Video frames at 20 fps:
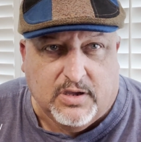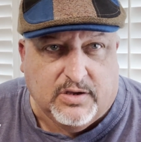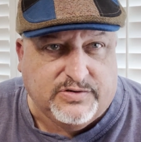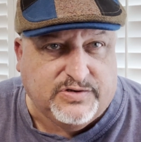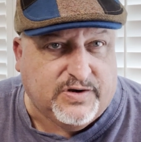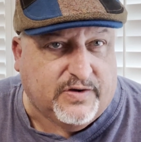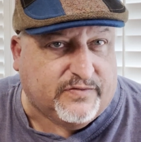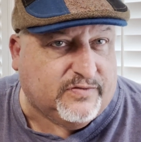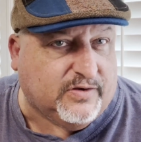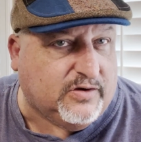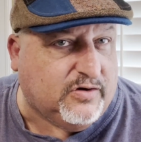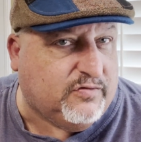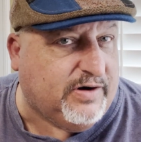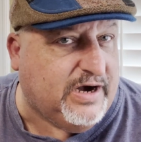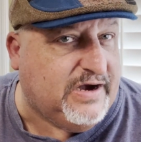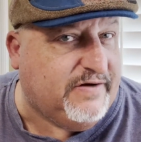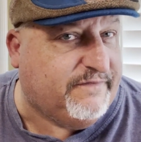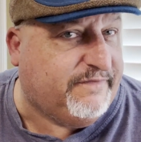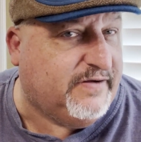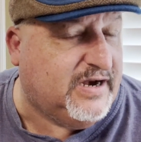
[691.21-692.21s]
Just a
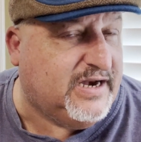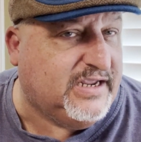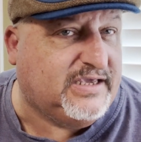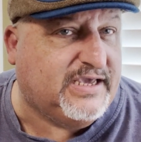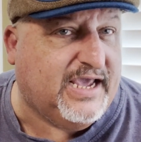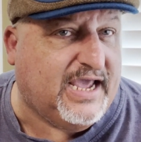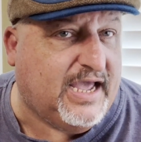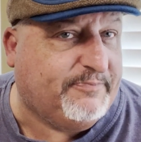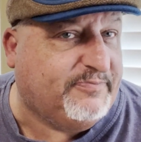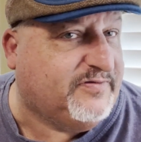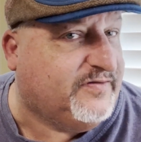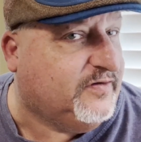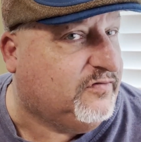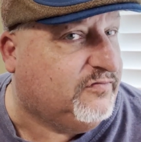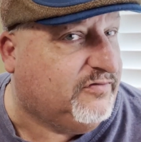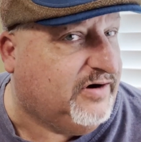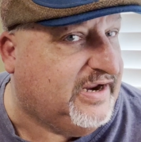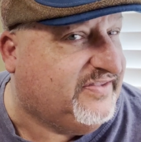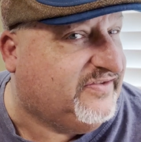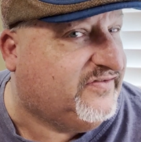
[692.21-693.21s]
great fitting cap. It's a
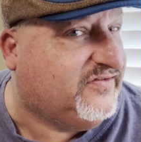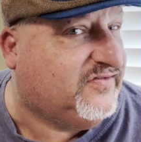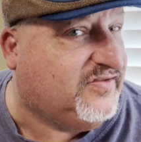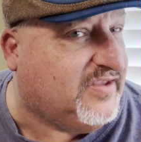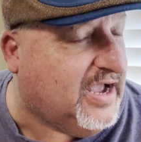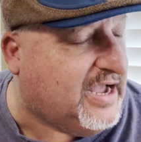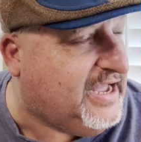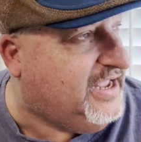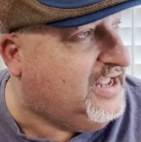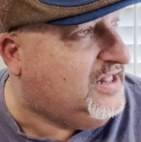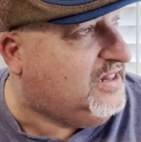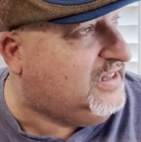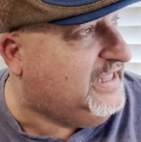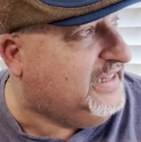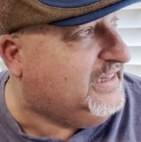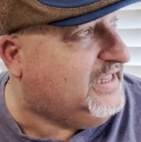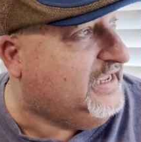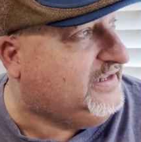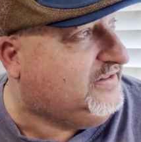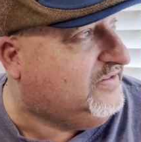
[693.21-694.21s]
great style.
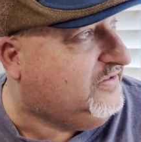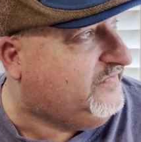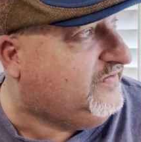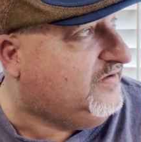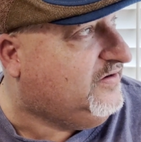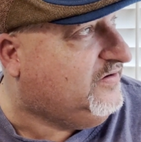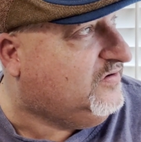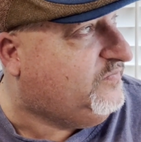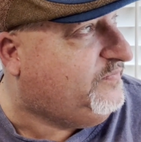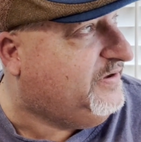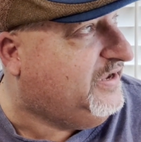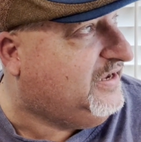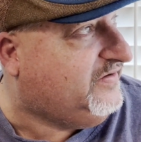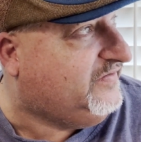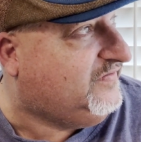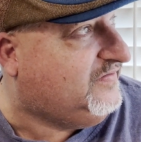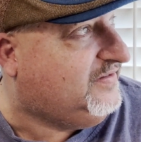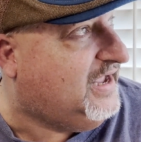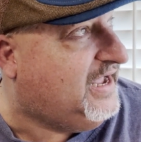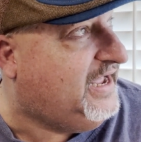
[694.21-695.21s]
I like the single panel
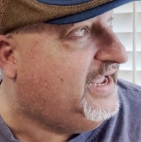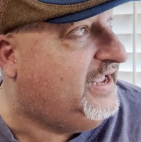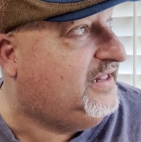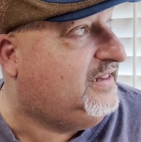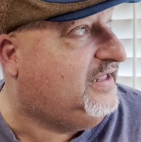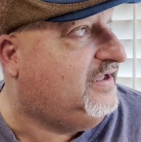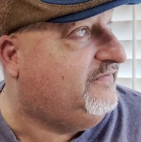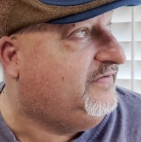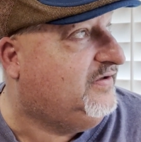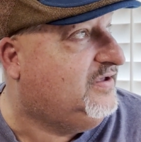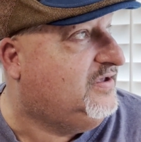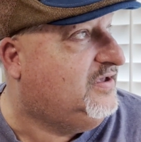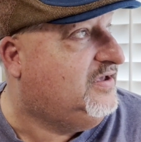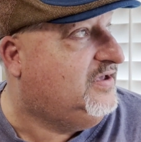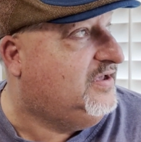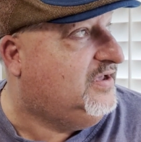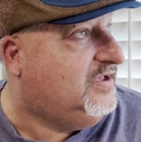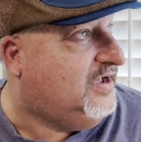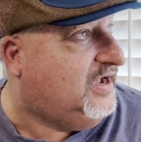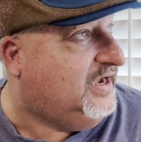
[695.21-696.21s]
style.
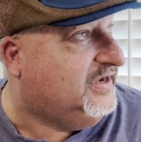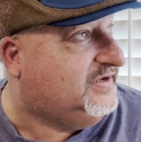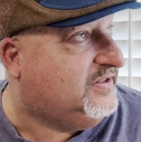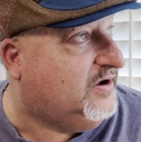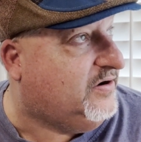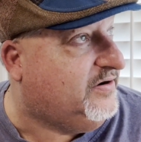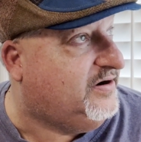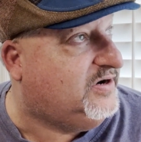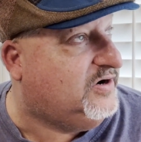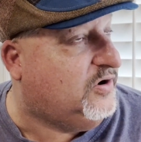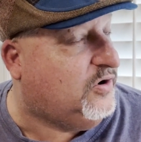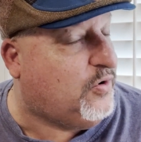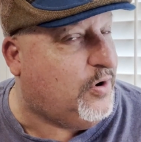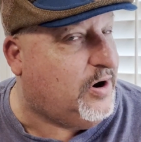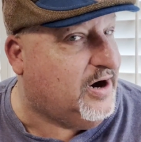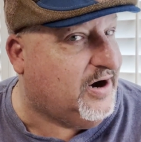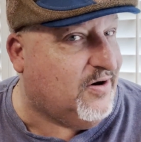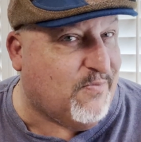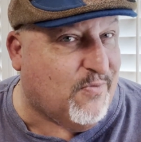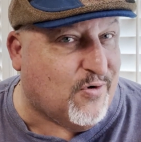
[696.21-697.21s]
I started to
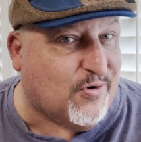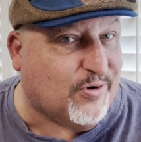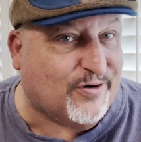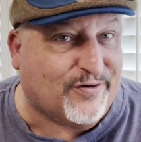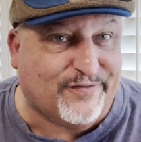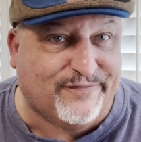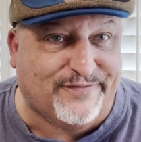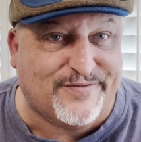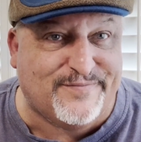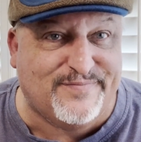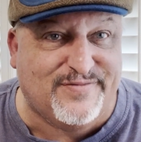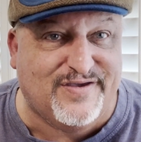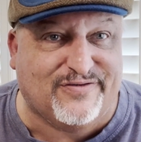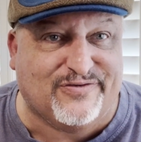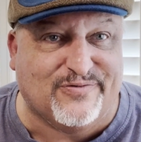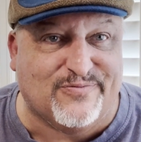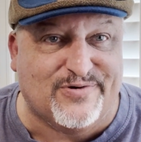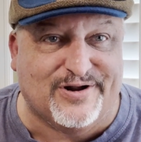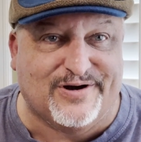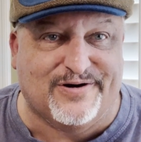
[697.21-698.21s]
acquire more of them
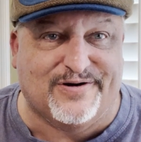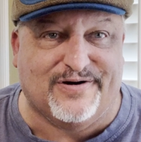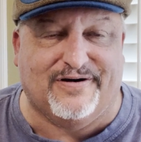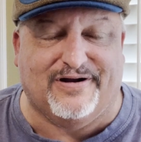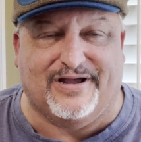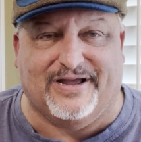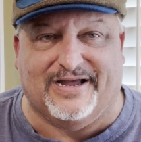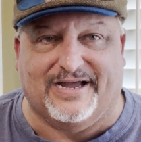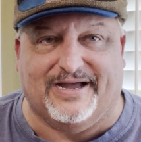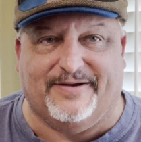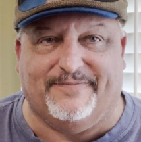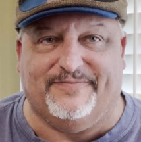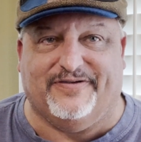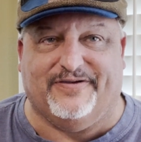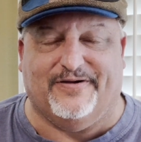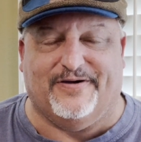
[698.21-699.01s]
this winter. I